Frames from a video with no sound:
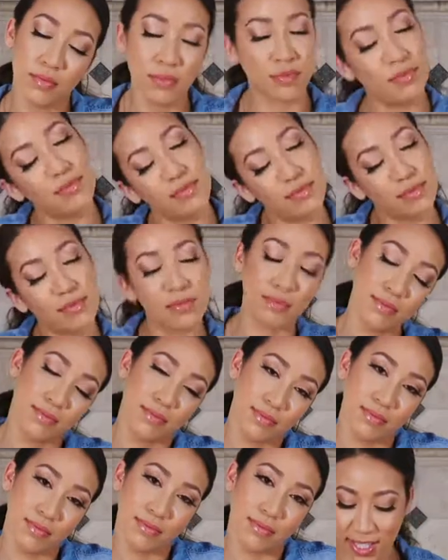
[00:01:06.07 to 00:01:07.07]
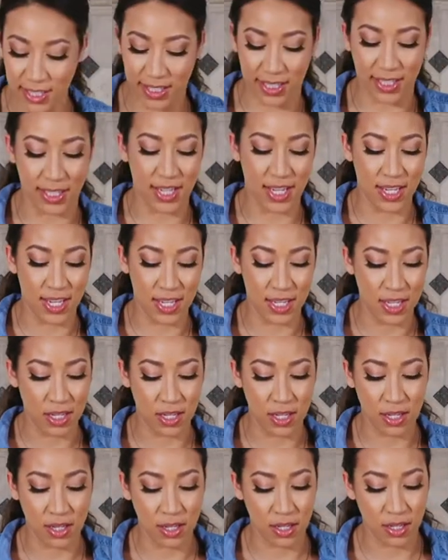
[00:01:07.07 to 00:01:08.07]

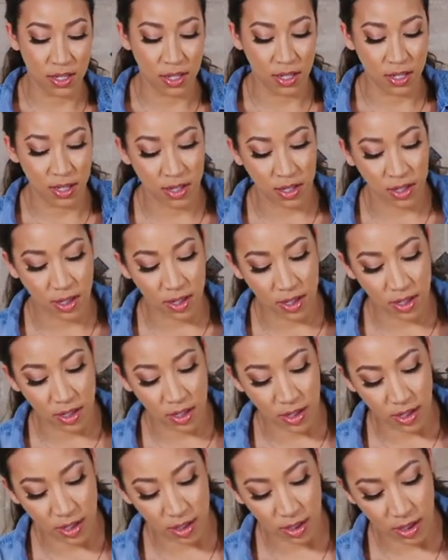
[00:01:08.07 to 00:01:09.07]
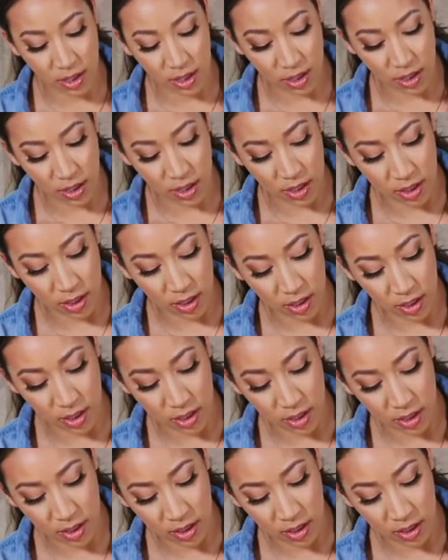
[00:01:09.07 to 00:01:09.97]
(silence)